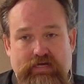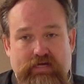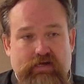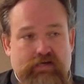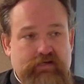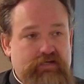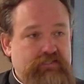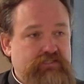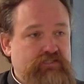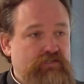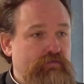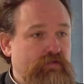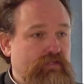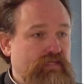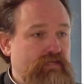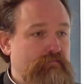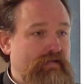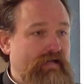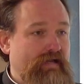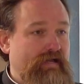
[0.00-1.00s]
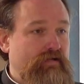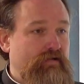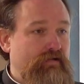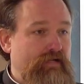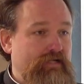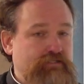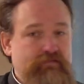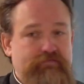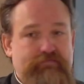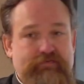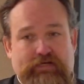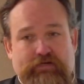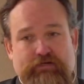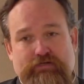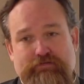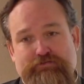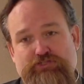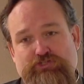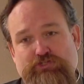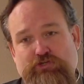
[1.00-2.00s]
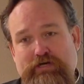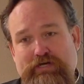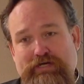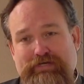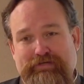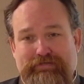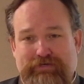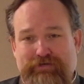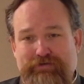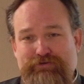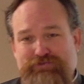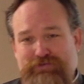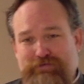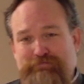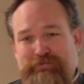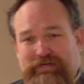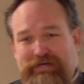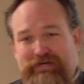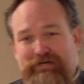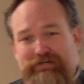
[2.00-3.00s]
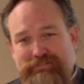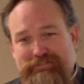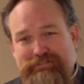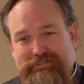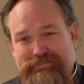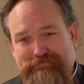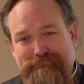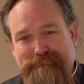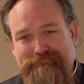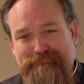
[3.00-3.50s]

It doesn't really matter. It's a figurative story to tell you something else.